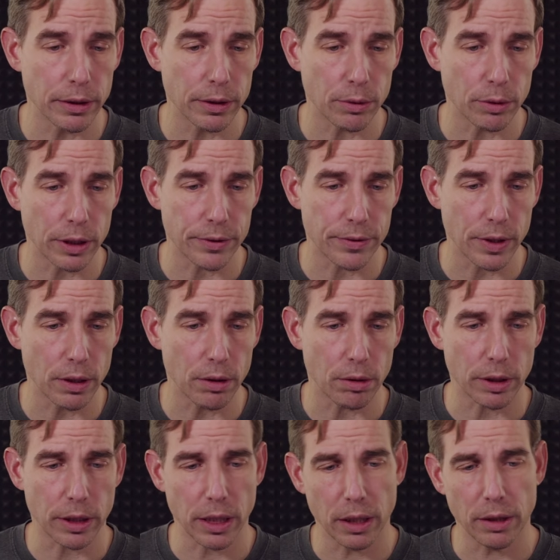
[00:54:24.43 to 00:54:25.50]
You can see,
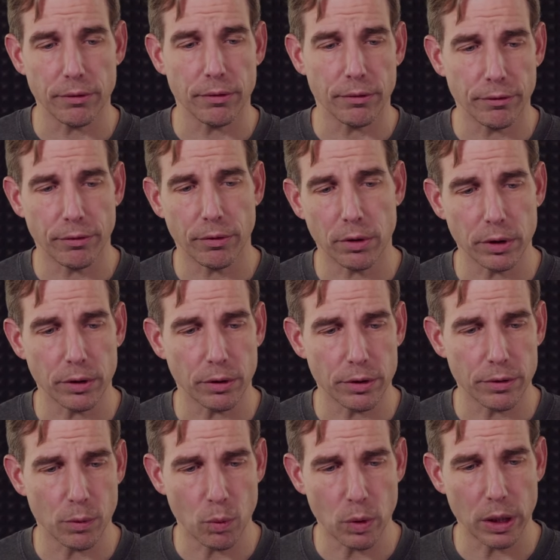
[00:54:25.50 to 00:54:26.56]
okay,
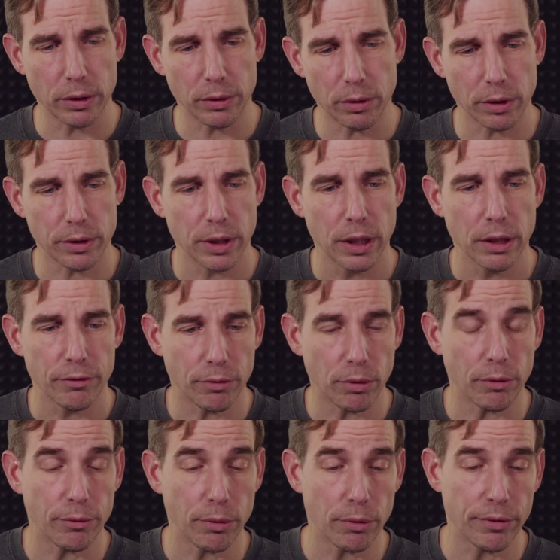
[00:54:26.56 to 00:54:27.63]

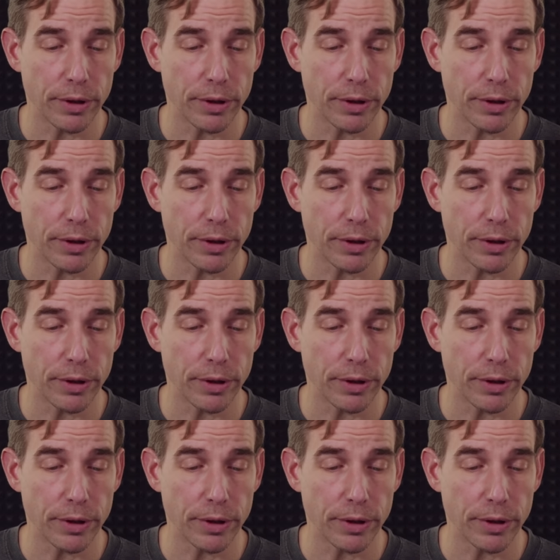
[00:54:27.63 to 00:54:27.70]
4.1.44